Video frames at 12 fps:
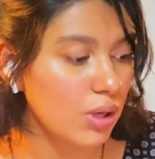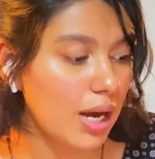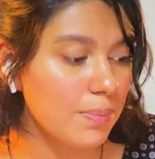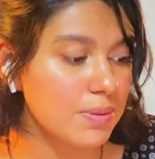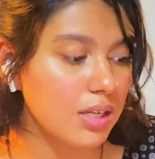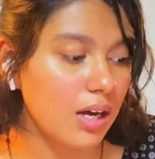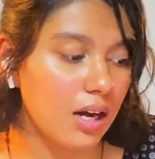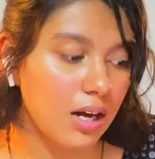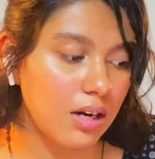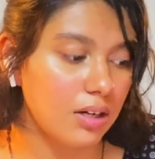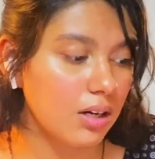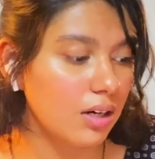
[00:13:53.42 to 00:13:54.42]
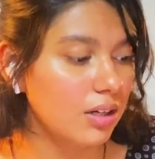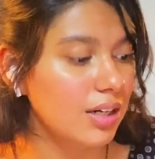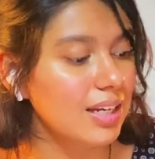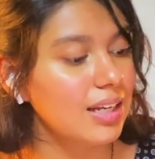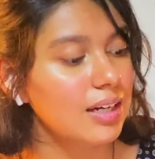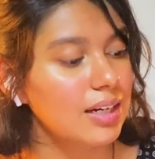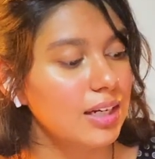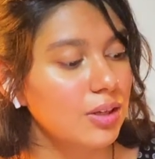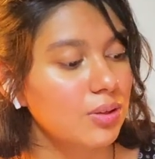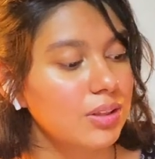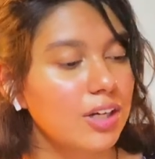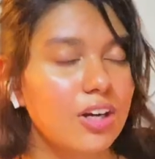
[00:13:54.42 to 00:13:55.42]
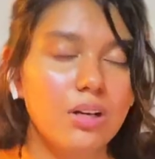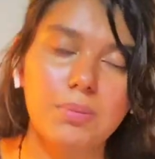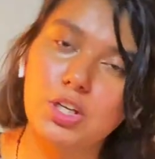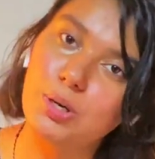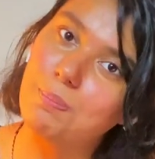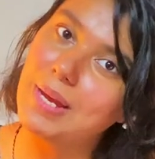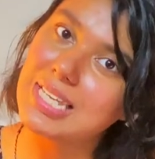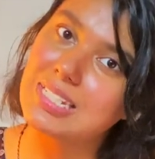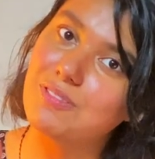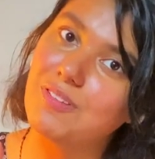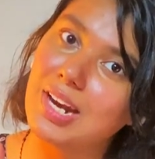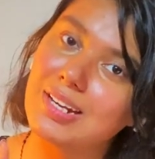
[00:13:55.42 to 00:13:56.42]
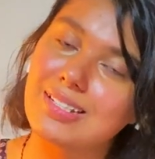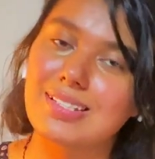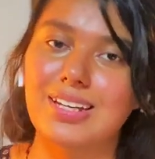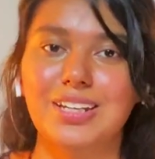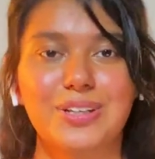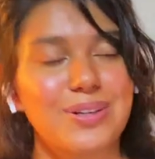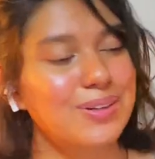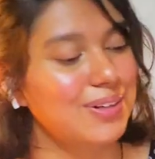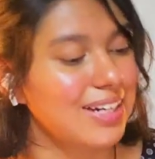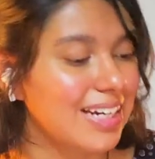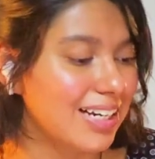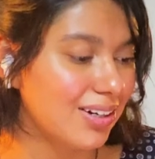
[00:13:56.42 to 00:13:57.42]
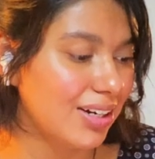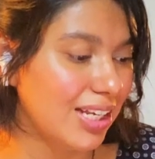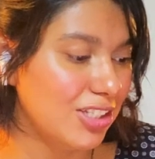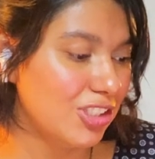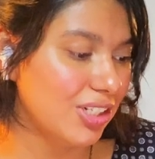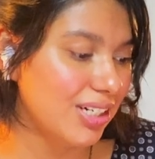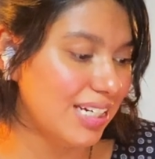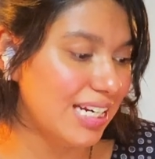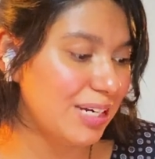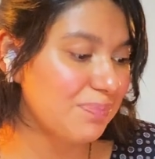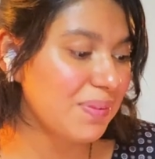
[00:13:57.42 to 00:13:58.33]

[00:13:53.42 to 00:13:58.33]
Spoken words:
apps are really good. They're gonna be your best friends in your Korean learning journey.